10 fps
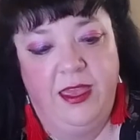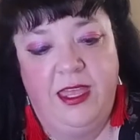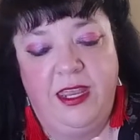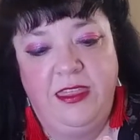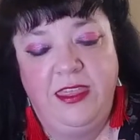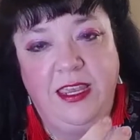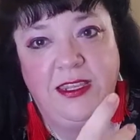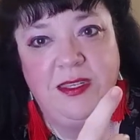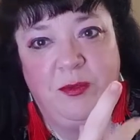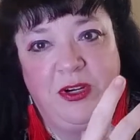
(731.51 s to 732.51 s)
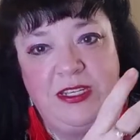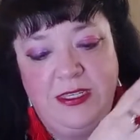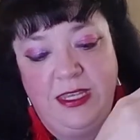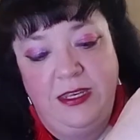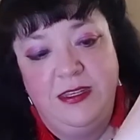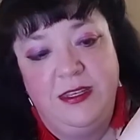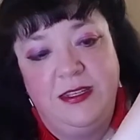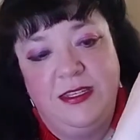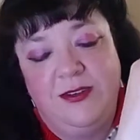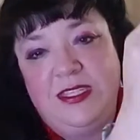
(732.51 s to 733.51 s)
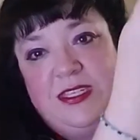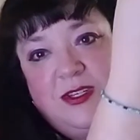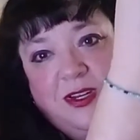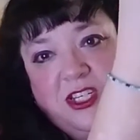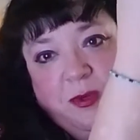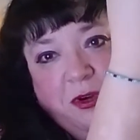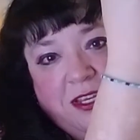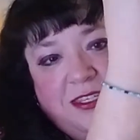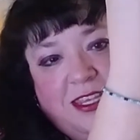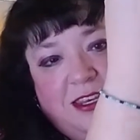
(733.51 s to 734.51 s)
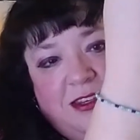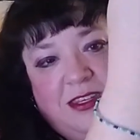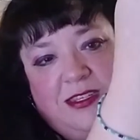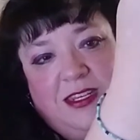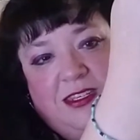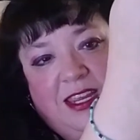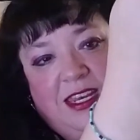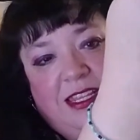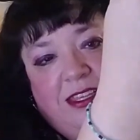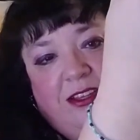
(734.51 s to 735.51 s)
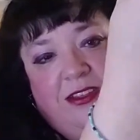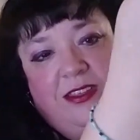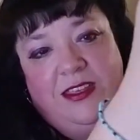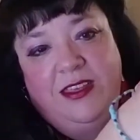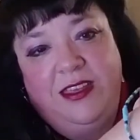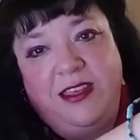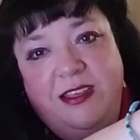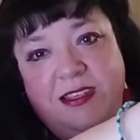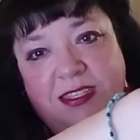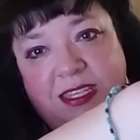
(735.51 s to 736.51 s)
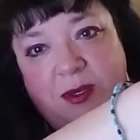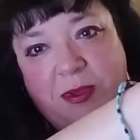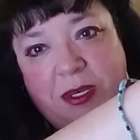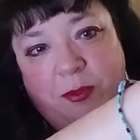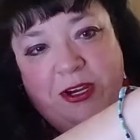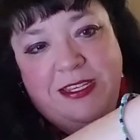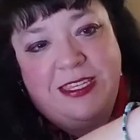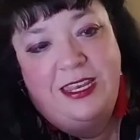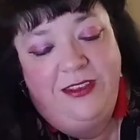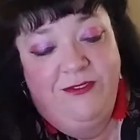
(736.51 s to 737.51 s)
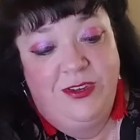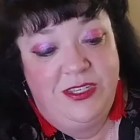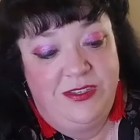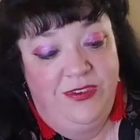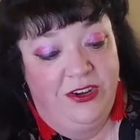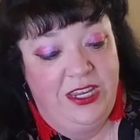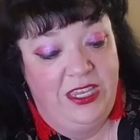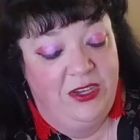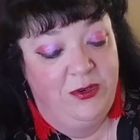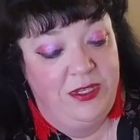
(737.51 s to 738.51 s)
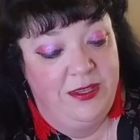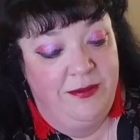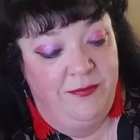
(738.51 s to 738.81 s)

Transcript: I think it's a bracelet, so it's a stretchy bracelet, just a tiny little seed bead bracelet, which is very cute.